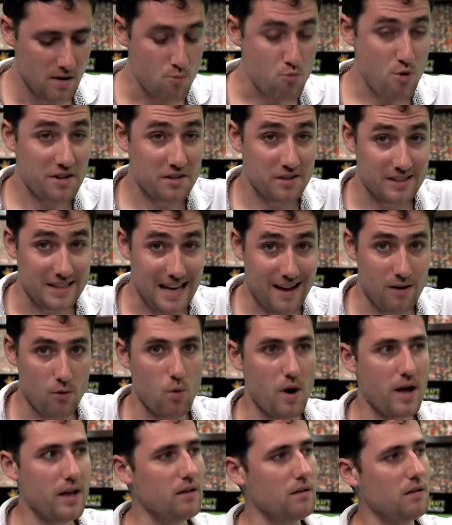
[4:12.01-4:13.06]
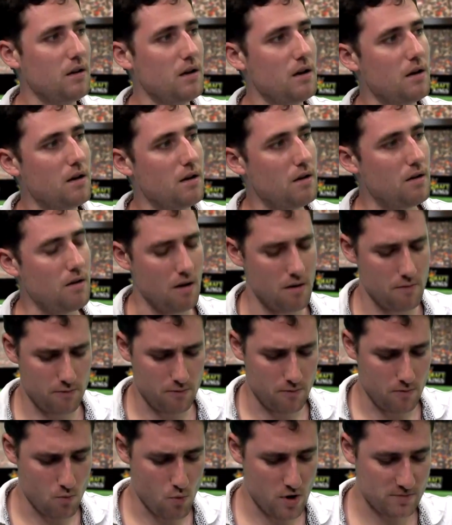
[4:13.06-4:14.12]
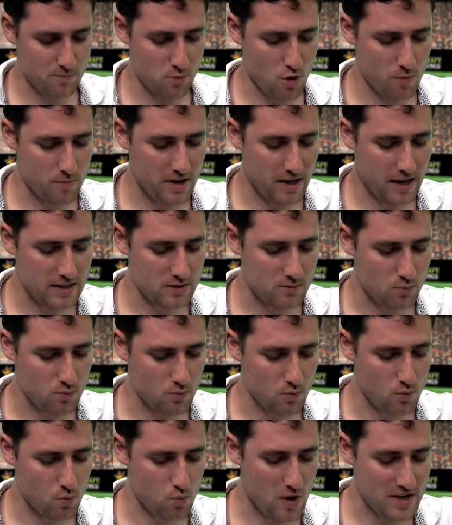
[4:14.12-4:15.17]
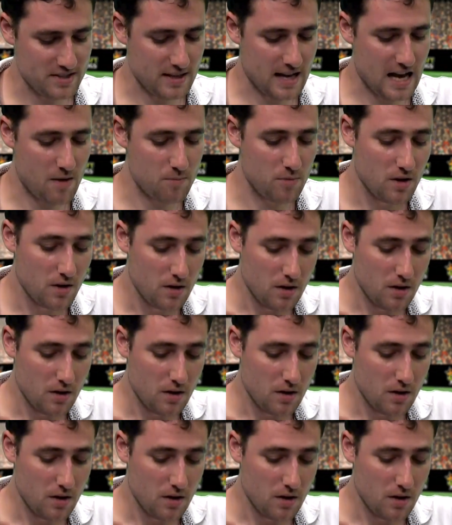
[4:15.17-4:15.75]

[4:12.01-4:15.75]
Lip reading: Brendan Galloway of West Brom against West Ham.